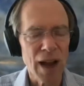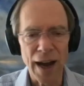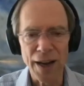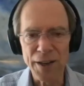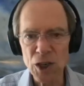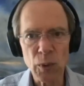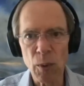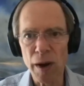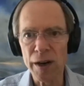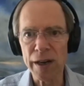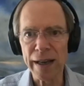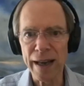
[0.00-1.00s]
I just really
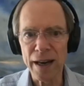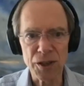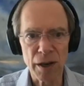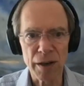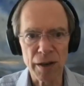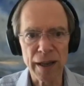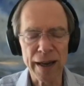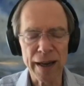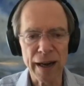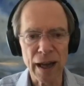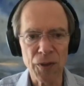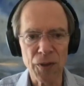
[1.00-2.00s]
wanted to get it done and
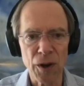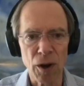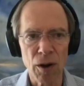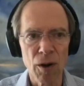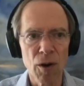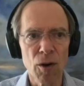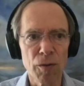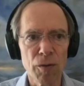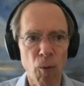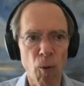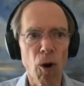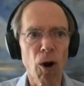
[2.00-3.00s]
get it out there
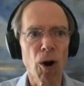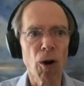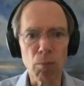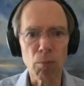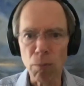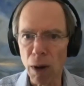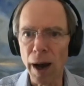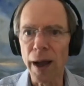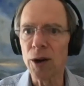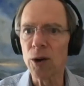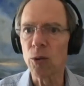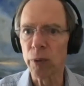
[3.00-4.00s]
for
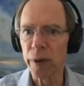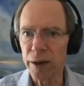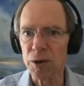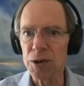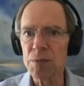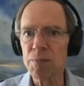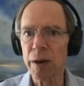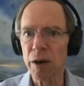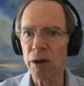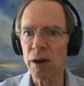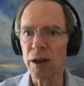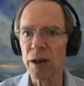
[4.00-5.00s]
my readers,
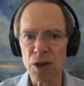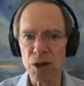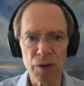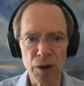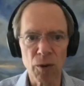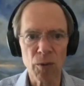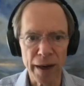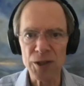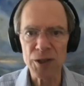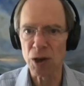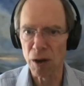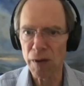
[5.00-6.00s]
period. So you're
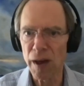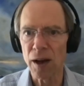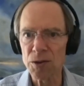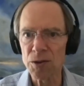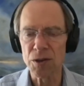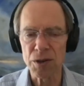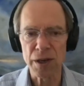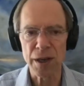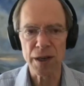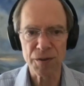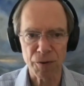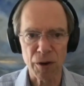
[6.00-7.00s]
right, it's on the house, There's,
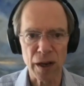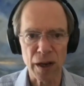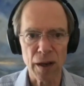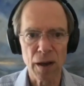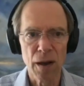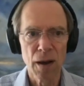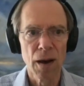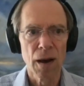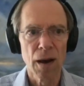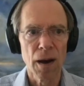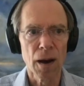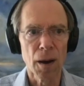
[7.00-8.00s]
it's free.
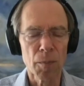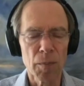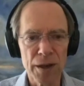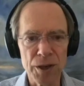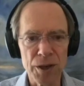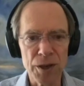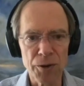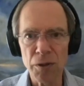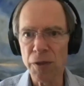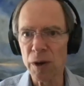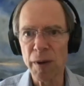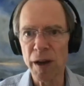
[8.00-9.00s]
Um, it's a
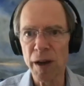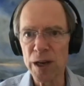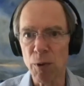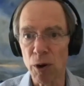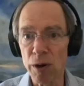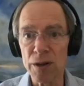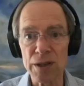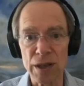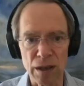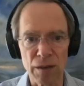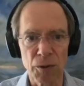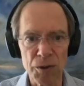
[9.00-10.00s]
130 page book.
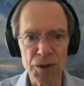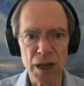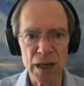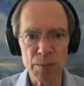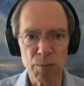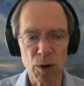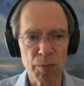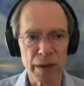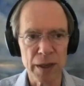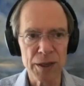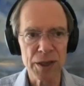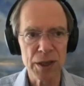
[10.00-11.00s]
It's like a full size book,
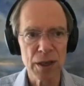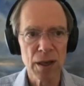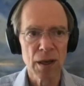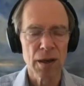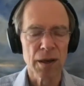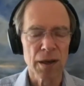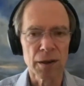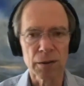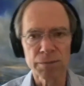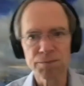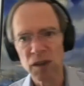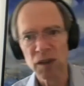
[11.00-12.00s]
but it's, you
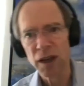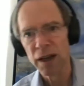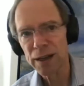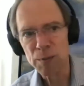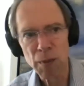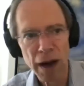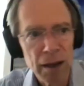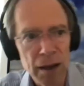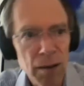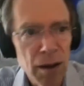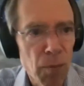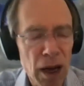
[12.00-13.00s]
know, it's my,
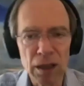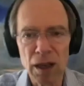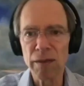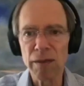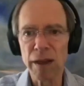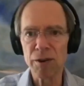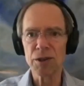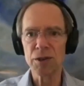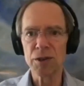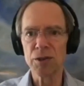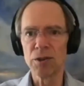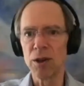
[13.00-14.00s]
my love letter
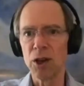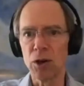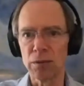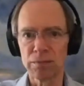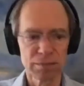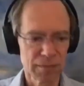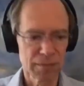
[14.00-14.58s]
to you.